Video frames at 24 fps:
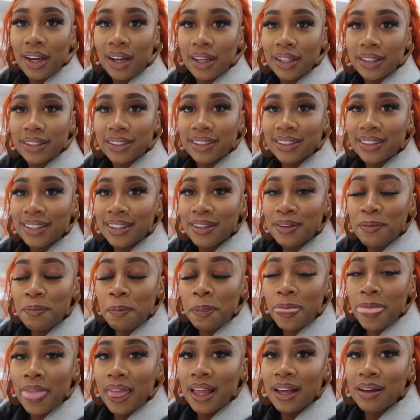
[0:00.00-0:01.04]

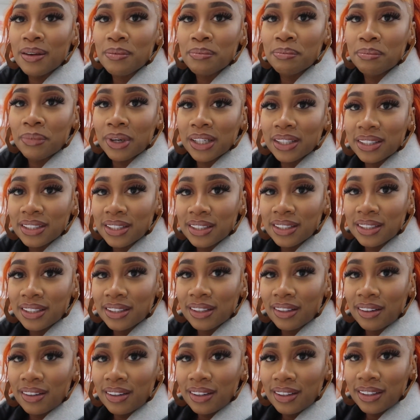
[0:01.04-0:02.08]
Guys, my
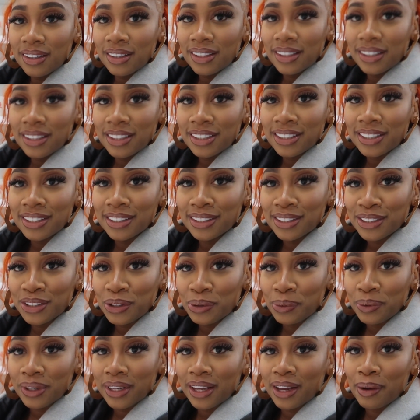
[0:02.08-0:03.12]
sister, she's
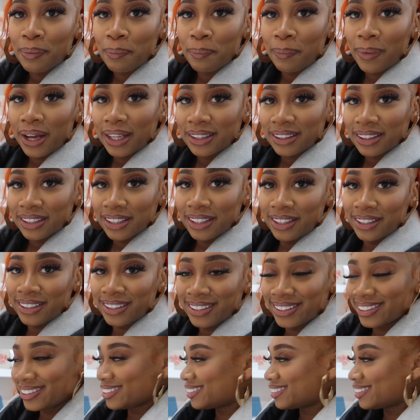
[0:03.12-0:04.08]
doing a madness.